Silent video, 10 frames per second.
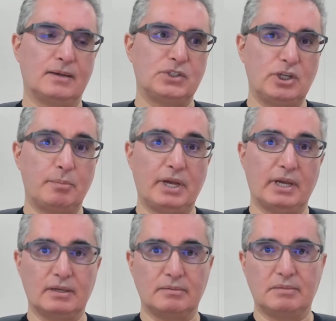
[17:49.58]

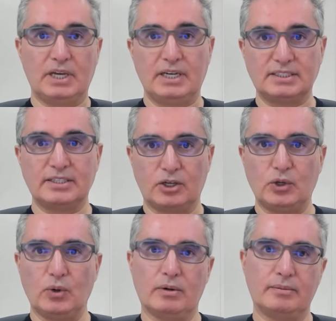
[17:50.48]
shipping is
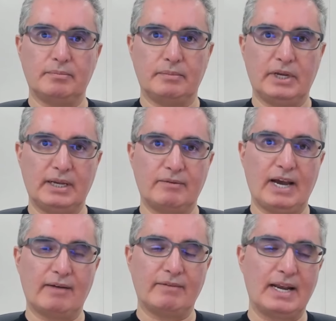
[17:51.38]
secure, meaning we
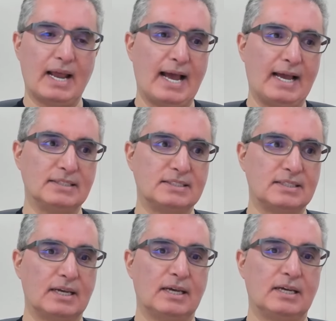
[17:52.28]
have enhanced
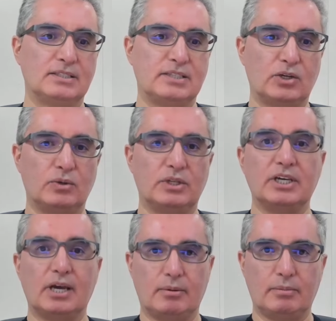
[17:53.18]
security
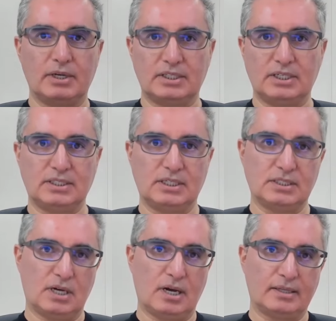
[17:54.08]
capabilities
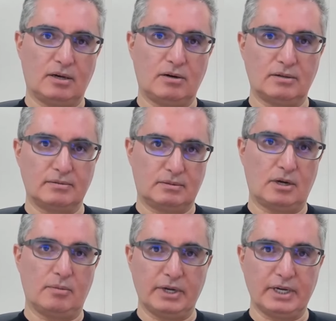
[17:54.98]
inside our
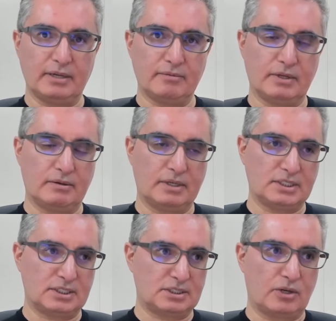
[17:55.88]
company, whether
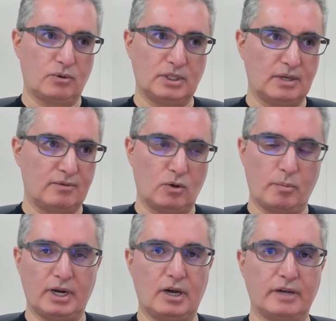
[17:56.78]
it's security
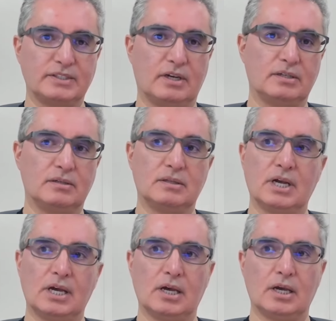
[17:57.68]
development lifecycle,
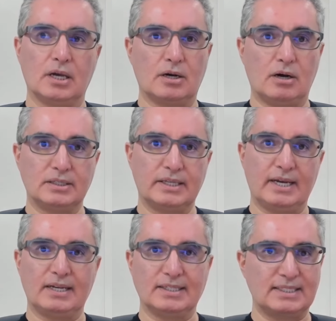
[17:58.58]

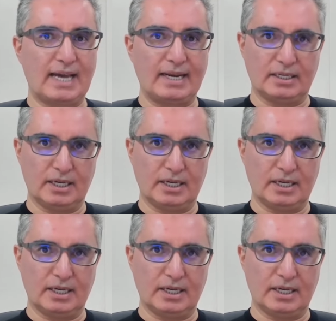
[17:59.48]
content, scanning